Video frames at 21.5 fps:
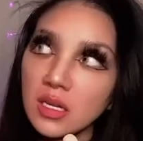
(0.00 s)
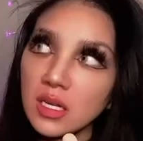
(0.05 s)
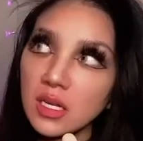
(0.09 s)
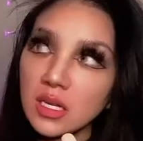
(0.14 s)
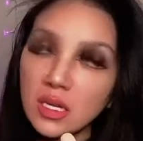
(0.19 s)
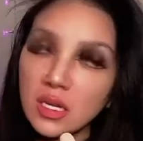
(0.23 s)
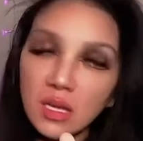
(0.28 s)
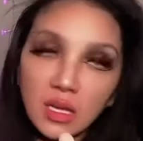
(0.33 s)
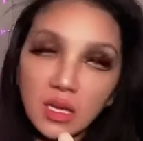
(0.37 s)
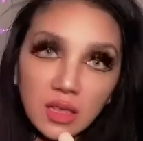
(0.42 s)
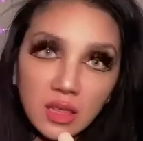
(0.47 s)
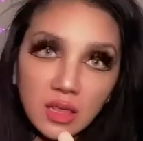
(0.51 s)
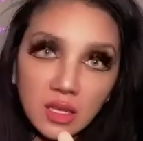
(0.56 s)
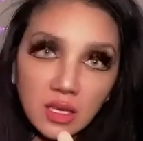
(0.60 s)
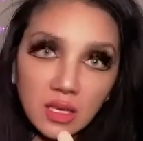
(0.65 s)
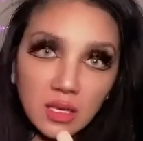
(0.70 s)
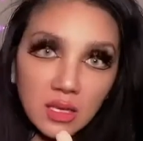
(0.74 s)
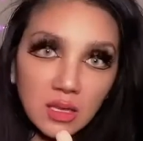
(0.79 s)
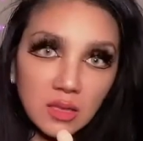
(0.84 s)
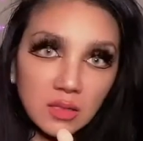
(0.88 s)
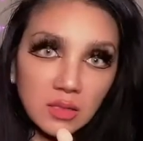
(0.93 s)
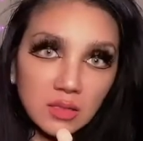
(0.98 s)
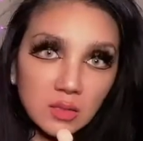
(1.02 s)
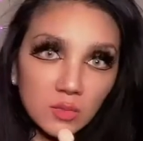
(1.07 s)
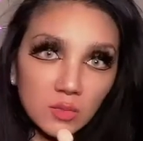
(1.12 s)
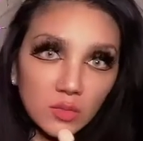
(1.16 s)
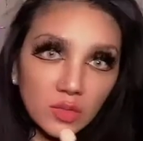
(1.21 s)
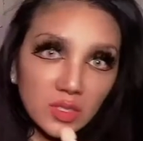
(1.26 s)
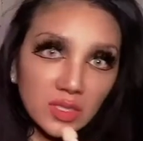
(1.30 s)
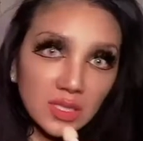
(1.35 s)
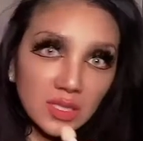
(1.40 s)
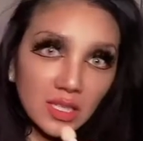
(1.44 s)
And I think the
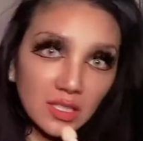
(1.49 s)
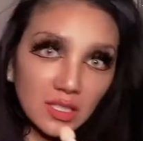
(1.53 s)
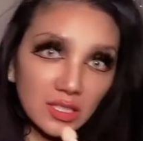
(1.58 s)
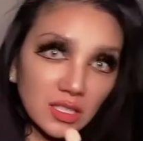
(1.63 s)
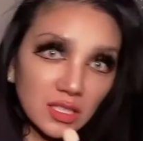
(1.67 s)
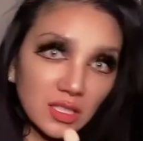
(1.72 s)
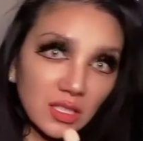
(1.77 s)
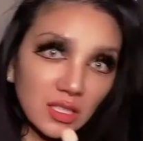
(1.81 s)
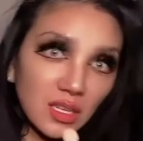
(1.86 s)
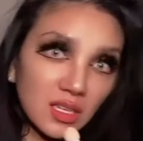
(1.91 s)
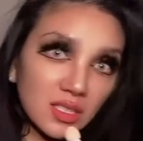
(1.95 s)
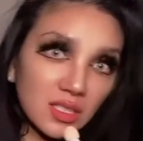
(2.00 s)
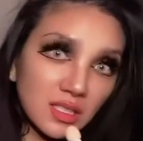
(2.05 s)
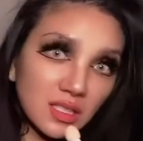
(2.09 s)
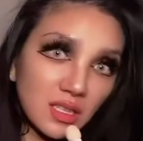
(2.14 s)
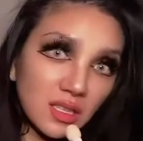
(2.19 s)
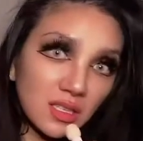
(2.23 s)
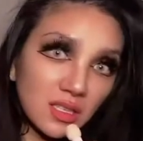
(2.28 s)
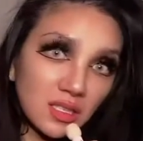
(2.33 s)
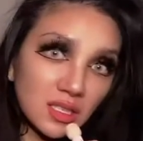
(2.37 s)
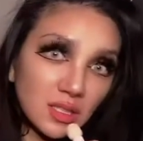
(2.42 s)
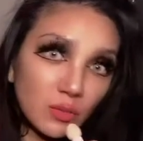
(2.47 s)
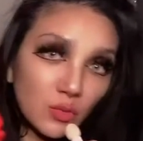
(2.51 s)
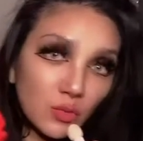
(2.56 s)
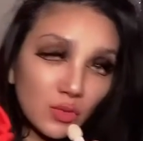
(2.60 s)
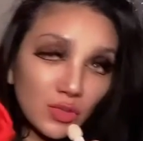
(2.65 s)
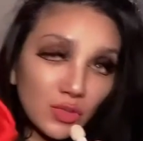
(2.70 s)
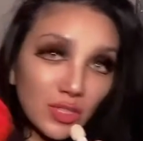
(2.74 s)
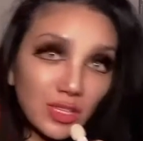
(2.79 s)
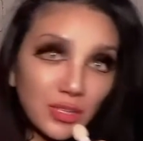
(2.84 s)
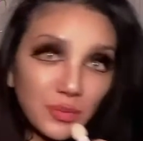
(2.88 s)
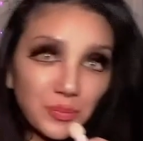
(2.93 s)
Simone is actually nicer than
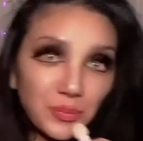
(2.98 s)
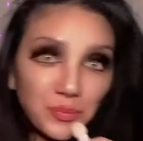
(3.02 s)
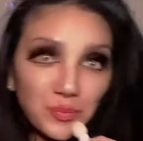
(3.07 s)
Samorga.